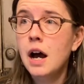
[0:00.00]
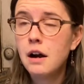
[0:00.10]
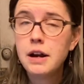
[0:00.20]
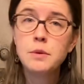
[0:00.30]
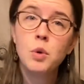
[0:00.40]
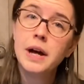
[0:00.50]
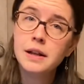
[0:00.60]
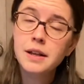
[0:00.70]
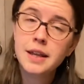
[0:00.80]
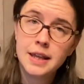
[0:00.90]
All right,
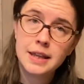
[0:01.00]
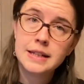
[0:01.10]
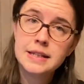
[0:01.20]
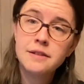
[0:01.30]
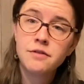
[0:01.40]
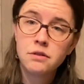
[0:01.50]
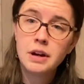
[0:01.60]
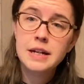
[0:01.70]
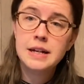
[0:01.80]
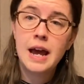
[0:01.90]
well, that's it for
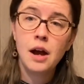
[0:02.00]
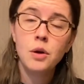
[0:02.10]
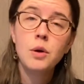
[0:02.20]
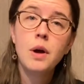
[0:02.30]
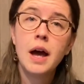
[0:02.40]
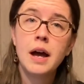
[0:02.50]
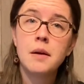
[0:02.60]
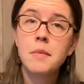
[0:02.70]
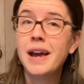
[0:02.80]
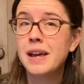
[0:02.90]
right now.
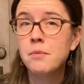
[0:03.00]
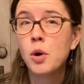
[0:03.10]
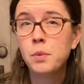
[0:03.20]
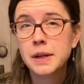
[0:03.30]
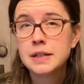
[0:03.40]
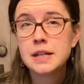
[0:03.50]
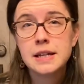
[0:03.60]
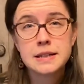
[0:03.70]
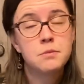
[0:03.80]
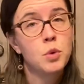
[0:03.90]
I am hoping to
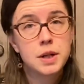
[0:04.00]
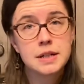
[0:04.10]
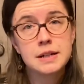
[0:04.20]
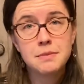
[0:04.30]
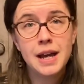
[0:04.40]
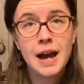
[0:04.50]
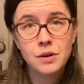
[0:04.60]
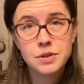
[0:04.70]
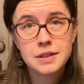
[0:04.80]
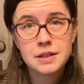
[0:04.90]
get some work done at my
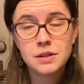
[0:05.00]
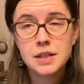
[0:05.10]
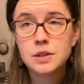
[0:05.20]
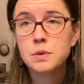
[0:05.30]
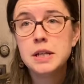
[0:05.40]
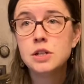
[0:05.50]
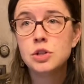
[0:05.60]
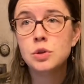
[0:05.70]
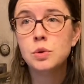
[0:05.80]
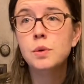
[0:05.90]
house still this week
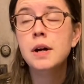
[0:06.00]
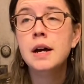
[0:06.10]
too.